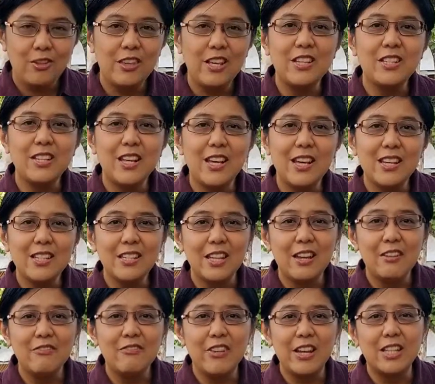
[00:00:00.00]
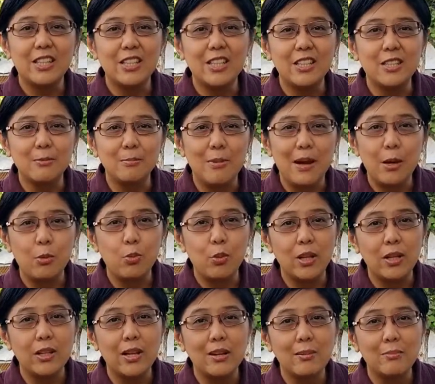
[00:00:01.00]
So this is Invictus by
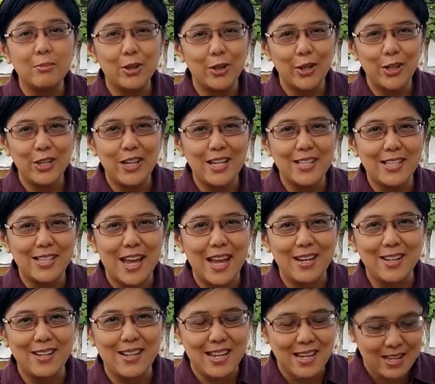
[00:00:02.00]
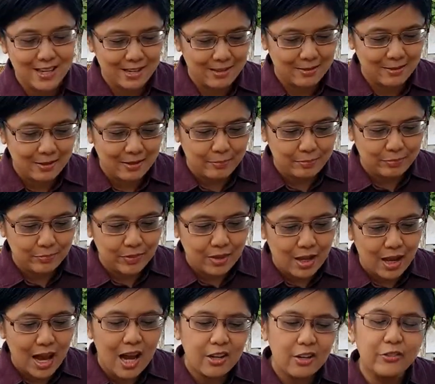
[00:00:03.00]
William Ernest Henley.
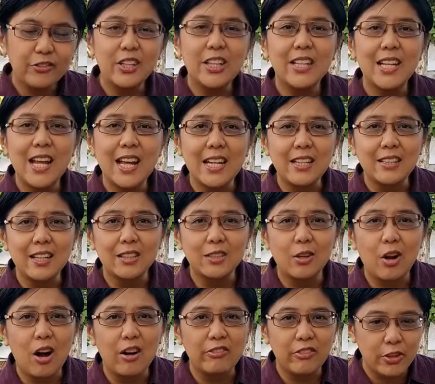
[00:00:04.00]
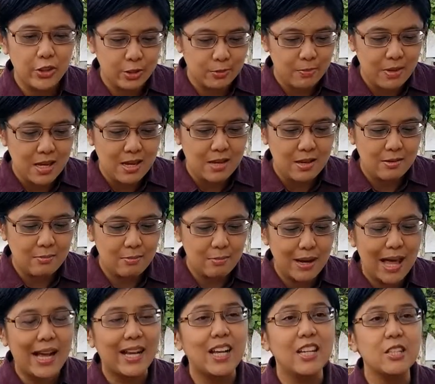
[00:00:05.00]
Out of the night that covers me,
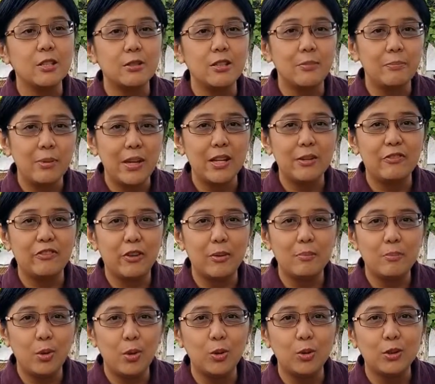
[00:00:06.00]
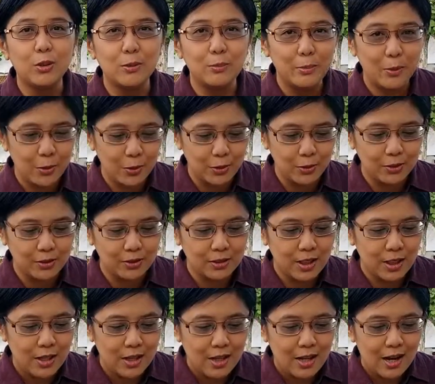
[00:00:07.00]
black as the pit from pole to pole,
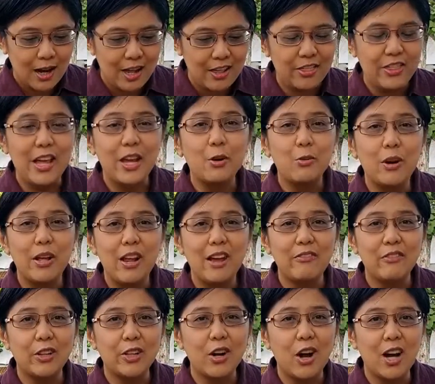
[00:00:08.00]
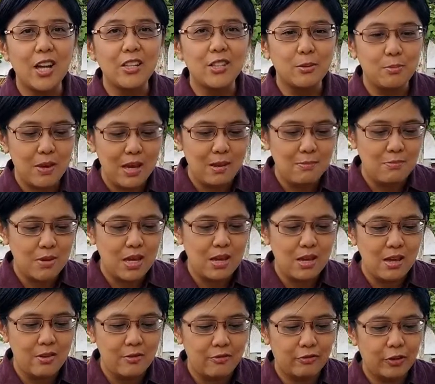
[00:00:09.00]
I thank whatever gods may
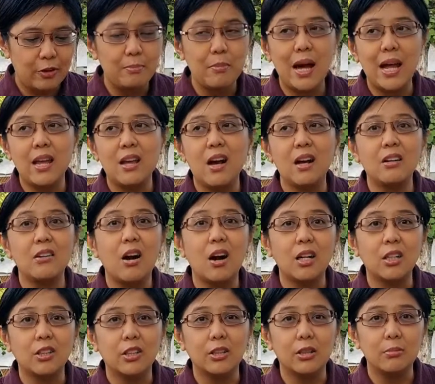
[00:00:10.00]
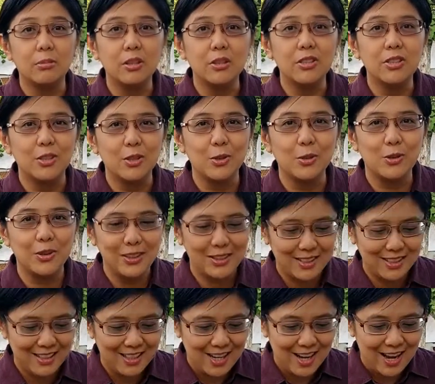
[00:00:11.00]
be for my unconquerable soul.